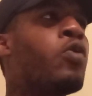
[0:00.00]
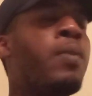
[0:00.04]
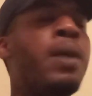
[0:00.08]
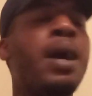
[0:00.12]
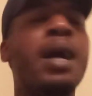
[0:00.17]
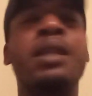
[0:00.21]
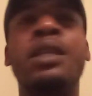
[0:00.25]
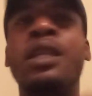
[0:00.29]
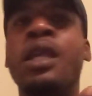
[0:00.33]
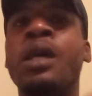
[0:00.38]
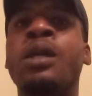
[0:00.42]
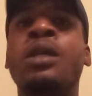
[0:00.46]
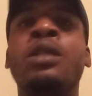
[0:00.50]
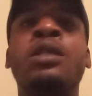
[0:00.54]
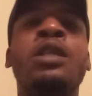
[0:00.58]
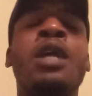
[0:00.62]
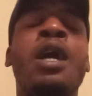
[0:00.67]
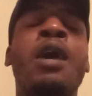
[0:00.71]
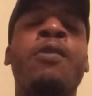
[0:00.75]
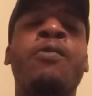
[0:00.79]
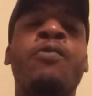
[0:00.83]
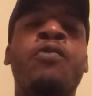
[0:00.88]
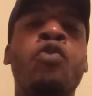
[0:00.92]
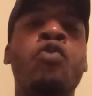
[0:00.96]
about
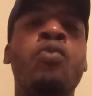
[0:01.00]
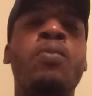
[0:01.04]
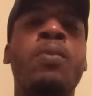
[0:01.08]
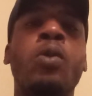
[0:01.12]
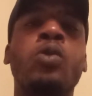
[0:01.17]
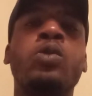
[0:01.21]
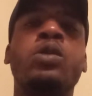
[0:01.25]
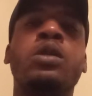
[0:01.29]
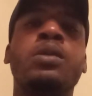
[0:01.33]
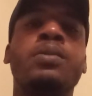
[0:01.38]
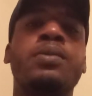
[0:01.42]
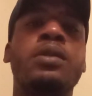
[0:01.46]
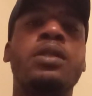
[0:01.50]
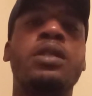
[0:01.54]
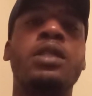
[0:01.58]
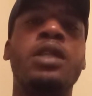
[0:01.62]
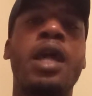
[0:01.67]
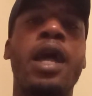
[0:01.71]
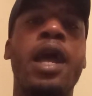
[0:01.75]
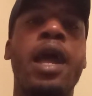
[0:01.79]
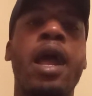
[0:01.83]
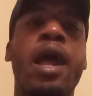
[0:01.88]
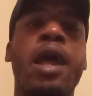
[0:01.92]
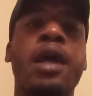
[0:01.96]
deja vu multiple
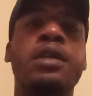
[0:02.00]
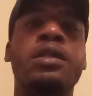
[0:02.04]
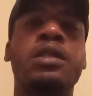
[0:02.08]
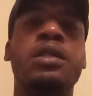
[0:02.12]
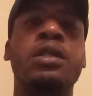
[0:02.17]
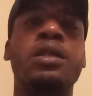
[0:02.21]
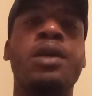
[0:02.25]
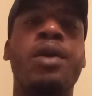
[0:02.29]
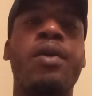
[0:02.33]
times.